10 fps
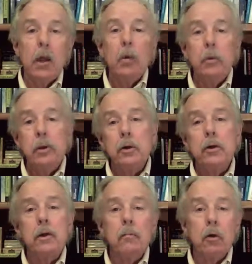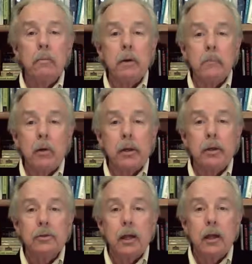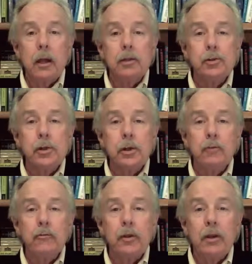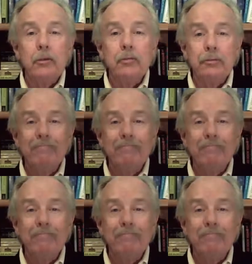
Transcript: We'll be talking more about marketing psychology in other videos.